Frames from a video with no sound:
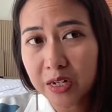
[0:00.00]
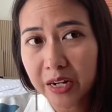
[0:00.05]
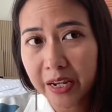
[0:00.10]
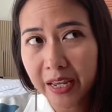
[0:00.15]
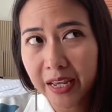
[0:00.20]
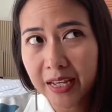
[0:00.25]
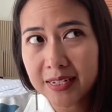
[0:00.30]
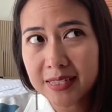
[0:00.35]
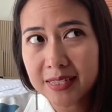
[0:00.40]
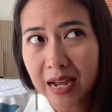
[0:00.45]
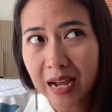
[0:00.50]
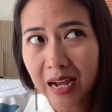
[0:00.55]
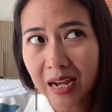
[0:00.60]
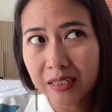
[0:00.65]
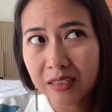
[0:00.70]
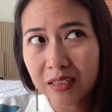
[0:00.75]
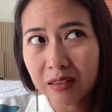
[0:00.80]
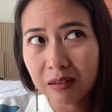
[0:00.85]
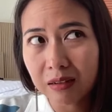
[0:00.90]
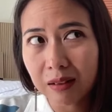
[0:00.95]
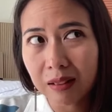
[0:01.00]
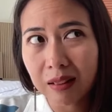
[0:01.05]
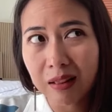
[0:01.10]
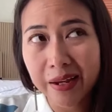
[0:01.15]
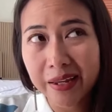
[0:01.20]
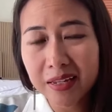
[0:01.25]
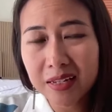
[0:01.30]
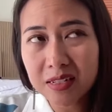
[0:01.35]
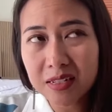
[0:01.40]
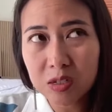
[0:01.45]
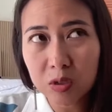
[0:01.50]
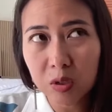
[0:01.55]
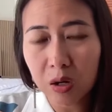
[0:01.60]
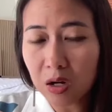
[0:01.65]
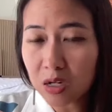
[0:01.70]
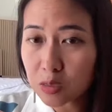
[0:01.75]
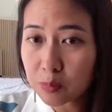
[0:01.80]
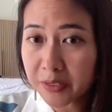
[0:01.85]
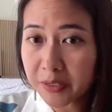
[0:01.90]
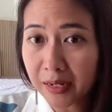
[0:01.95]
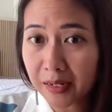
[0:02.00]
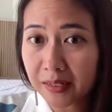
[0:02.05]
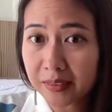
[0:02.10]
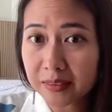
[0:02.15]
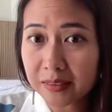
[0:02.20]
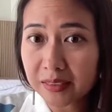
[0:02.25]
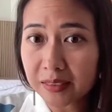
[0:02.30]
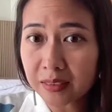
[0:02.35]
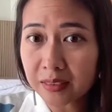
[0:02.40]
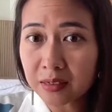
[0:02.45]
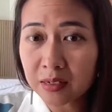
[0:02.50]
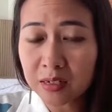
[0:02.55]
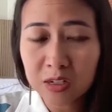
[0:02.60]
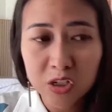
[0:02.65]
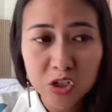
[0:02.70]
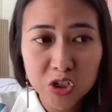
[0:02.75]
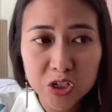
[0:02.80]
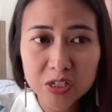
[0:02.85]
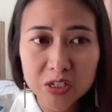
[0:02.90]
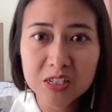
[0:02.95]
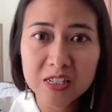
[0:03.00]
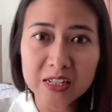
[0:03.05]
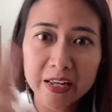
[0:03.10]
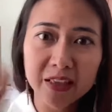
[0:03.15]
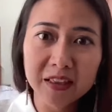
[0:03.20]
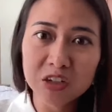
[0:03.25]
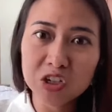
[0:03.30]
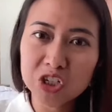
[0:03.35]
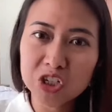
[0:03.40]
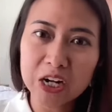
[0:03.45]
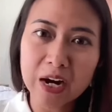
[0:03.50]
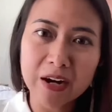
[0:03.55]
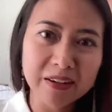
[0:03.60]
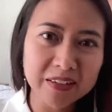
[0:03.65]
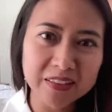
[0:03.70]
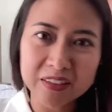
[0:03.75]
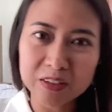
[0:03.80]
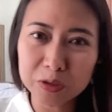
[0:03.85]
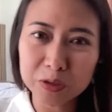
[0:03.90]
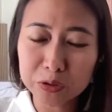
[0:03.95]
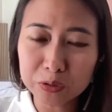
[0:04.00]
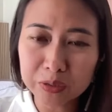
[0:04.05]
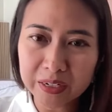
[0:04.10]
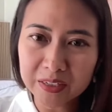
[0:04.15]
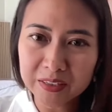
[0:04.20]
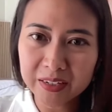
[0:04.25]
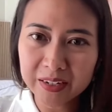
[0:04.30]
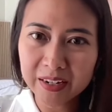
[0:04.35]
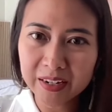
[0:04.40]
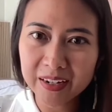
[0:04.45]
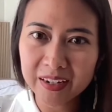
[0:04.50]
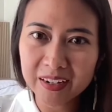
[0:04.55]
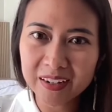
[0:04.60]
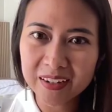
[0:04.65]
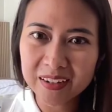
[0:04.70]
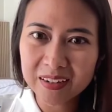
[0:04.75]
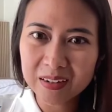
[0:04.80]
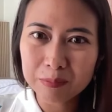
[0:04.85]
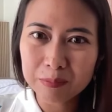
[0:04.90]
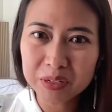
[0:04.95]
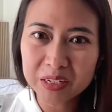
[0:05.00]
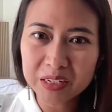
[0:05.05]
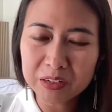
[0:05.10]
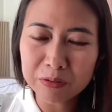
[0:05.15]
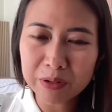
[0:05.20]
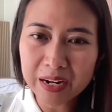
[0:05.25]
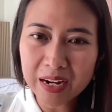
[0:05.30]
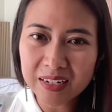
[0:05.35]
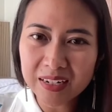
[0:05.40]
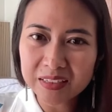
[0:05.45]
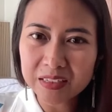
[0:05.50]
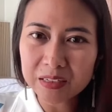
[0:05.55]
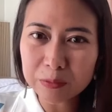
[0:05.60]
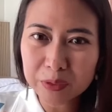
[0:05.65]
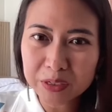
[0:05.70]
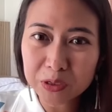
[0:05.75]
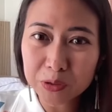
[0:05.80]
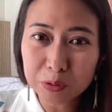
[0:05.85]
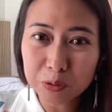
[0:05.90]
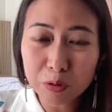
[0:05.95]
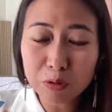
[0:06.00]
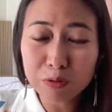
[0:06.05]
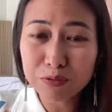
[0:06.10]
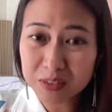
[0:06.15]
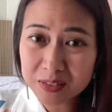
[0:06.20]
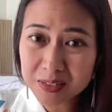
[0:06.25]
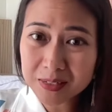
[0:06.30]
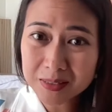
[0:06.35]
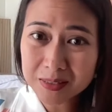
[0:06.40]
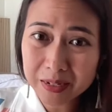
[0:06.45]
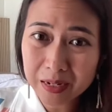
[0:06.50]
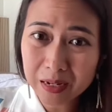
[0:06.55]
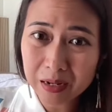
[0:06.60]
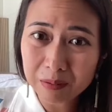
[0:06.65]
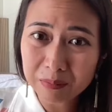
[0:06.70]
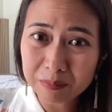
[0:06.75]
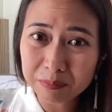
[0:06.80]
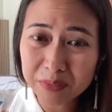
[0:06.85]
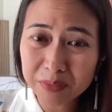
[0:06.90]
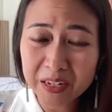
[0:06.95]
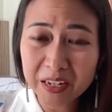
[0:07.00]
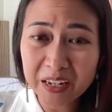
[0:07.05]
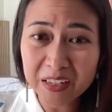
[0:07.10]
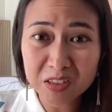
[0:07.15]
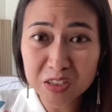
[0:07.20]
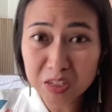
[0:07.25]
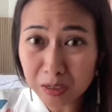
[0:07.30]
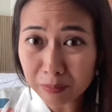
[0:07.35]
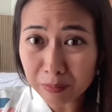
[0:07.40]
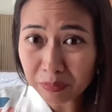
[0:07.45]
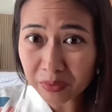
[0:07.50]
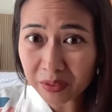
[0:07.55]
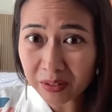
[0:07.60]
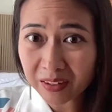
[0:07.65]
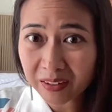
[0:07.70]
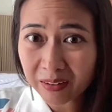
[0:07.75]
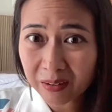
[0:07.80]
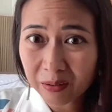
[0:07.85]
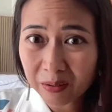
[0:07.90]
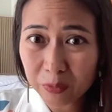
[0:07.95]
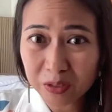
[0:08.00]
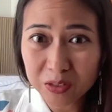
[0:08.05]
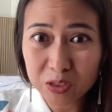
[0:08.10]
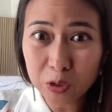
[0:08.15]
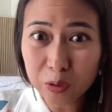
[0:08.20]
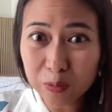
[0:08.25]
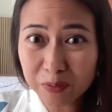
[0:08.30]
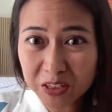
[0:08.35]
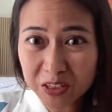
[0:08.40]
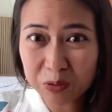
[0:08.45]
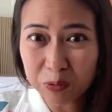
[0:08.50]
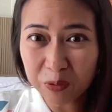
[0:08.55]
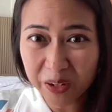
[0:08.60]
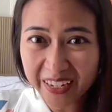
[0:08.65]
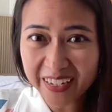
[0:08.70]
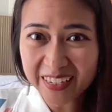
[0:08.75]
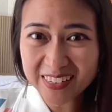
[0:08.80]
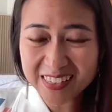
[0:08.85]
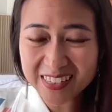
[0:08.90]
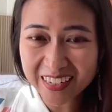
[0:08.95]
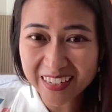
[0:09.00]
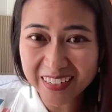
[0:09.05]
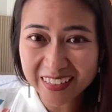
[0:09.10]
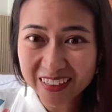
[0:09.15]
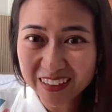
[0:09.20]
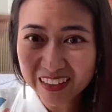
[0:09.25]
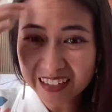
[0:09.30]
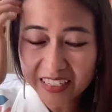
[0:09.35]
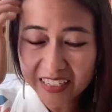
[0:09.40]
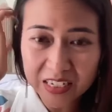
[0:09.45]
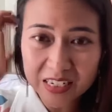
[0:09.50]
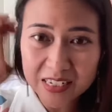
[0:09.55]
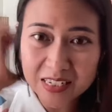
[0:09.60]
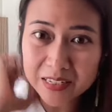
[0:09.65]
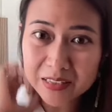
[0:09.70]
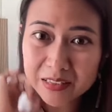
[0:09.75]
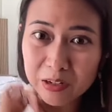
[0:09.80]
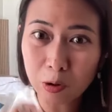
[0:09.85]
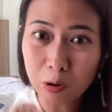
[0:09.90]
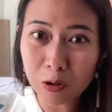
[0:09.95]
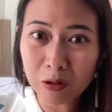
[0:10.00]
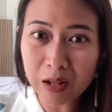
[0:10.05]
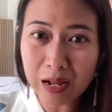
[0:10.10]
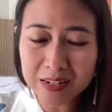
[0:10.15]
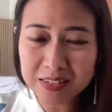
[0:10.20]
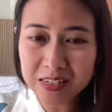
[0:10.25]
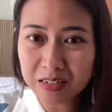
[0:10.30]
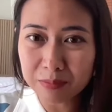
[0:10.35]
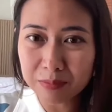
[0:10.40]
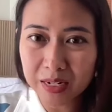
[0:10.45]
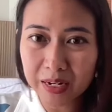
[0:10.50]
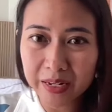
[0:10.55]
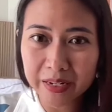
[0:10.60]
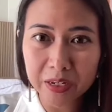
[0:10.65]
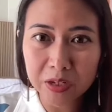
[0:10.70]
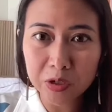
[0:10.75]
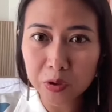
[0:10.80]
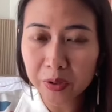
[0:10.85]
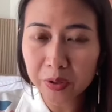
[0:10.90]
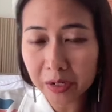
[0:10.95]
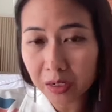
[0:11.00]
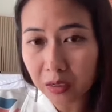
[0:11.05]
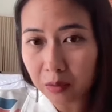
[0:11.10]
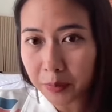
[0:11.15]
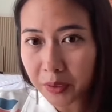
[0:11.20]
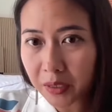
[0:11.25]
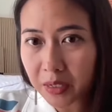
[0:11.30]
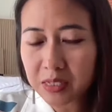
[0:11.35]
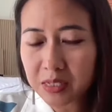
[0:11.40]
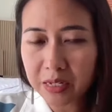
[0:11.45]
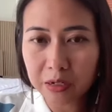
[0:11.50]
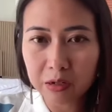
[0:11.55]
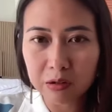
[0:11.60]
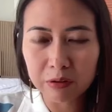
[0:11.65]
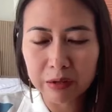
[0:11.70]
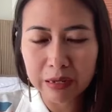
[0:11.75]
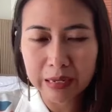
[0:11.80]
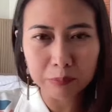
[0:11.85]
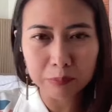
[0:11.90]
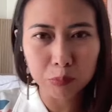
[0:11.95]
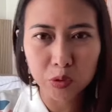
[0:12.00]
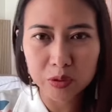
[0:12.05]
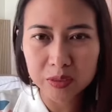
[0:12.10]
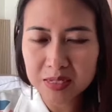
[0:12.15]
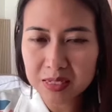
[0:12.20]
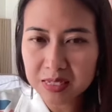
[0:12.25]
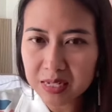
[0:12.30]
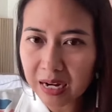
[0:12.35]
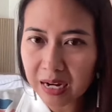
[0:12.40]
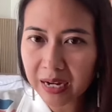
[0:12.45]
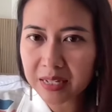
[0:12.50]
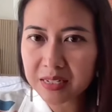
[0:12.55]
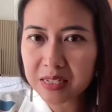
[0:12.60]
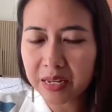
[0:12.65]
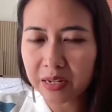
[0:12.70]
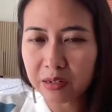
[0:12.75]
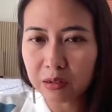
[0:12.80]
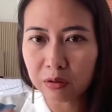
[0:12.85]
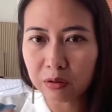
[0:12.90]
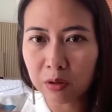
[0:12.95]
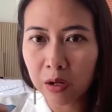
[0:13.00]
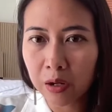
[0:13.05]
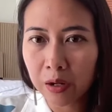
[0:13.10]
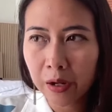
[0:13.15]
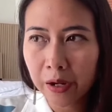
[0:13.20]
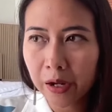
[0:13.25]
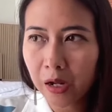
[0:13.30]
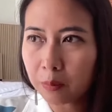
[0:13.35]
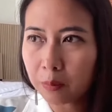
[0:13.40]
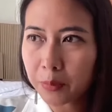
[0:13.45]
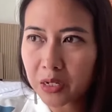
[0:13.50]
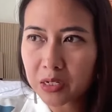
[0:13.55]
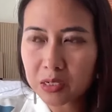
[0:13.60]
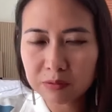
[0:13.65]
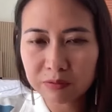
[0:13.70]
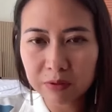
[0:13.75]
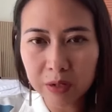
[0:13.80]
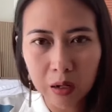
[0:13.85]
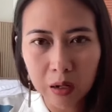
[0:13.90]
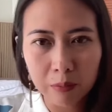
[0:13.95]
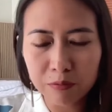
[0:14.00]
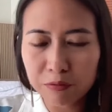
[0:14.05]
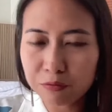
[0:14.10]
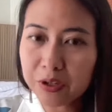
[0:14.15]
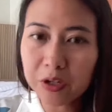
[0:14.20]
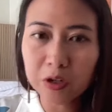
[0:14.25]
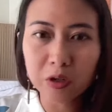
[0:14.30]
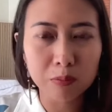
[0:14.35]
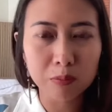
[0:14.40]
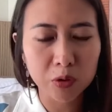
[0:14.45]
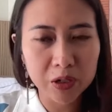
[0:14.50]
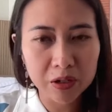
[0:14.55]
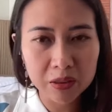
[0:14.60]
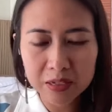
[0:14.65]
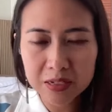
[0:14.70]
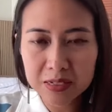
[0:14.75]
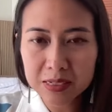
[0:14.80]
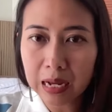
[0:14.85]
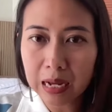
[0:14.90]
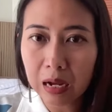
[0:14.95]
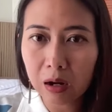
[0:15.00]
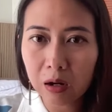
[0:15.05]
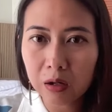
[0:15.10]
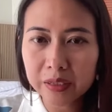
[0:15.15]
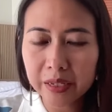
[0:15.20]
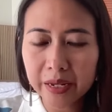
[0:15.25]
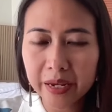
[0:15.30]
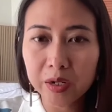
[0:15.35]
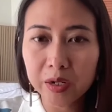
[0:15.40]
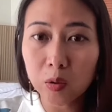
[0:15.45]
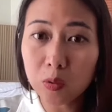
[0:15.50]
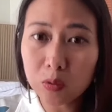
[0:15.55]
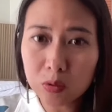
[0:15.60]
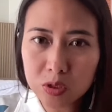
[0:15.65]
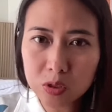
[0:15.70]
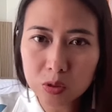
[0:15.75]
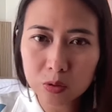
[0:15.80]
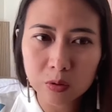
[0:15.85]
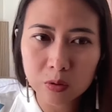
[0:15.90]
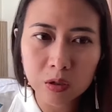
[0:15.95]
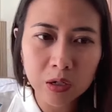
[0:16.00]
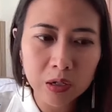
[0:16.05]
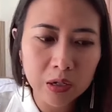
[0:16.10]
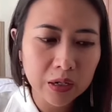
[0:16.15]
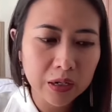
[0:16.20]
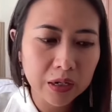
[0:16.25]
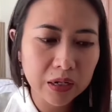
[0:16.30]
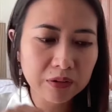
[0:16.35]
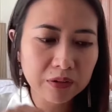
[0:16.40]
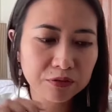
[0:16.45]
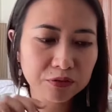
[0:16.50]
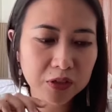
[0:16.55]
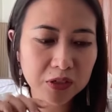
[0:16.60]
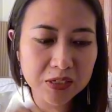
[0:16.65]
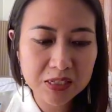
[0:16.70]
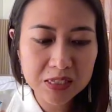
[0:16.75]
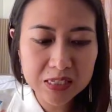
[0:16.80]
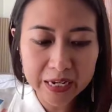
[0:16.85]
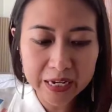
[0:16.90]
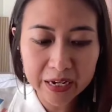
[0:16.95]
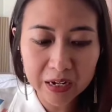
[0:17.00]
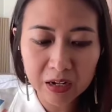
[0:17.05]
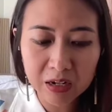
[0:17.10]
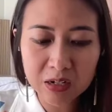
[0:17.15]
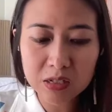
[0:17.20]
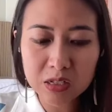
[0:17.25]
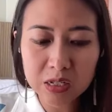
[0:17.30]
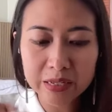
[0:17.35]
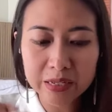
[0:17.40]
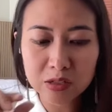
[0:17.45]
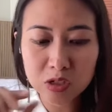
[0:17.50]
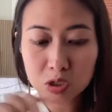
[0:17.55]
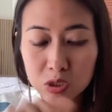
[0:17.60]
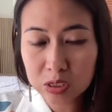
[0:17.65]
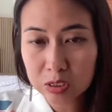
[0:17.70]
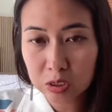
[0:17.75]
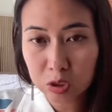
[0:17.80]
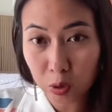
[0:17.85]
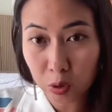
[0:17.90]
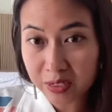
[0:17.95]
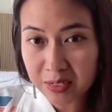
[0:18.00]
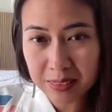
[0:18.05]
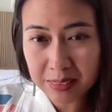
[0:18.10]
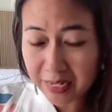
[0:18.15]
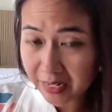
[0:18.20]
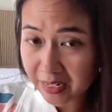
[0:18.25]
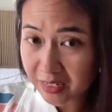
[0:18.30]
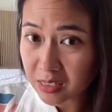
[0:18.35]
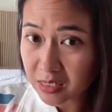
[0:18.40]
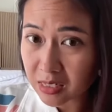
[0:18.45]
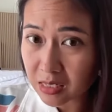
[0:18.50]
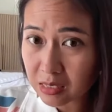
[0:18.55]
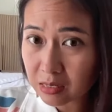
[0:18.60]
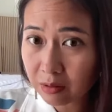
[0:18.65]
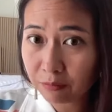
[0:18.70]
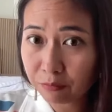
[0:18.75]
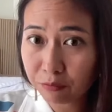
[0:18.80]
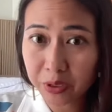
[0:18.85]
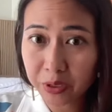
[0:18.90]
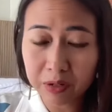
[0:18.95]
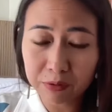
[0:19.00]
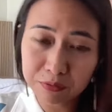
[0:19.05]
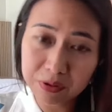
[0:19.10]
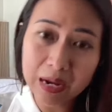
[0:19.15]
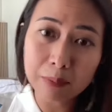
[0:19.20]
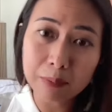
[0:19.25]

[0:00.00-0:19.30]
today is that clients or hospitality just say they're charity or donating, but in reality, when you go visit them, they get dumped with so much waste and linens, and they're all asking me like, can you help us, can you get more designs, can you help us figure more things out? And also if there's tears and stains for the